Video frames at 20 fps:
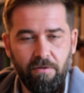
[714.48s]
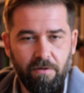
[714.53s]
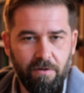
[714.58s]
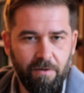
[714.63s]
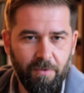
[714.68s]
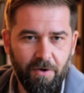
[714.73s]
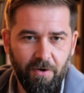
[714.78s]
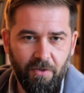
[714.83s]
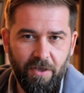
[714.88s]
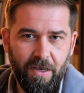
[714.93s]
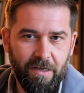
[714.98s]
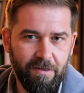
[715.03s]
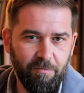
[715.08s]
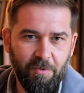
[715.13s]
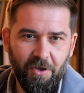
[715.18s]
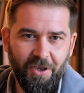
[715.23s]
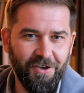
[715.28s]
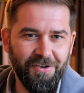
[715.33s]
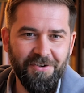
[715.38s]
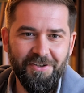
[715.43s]
to you about
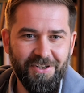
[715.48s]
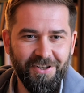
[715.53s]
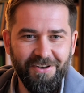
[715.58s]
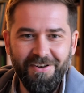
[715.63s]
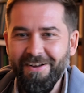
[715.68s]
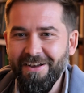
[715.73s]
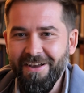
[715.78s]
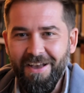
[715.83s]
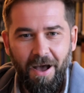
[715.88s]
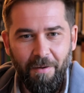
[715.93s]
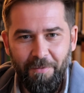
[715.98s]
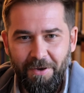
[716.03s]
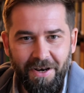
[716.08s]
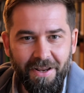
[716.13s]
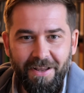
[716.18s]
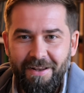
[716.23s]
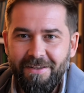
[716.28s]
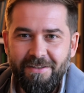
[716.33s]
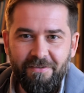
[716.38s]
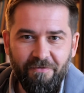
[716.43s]
that because I
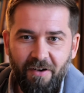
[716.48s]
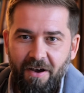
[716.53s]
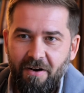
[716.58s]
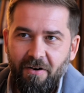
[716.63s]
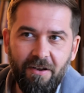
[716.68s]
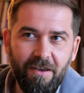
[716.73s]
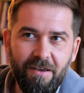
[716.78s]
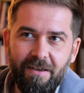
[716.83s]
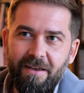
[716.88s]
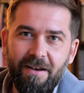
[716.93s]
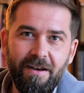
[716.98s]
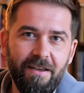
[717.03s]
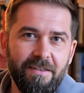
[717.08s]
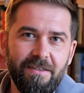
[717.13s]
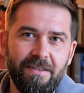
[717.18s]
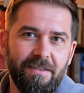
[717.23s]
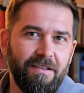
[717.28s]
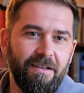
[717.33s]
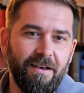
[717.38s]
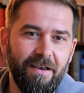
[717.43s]
mean it
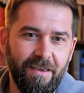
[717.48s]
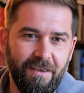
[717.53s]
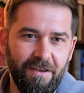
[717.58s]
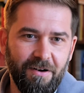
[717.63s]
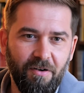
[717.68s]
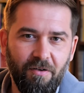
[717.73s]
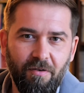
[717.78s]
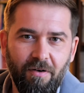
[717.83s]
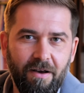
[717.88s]
is like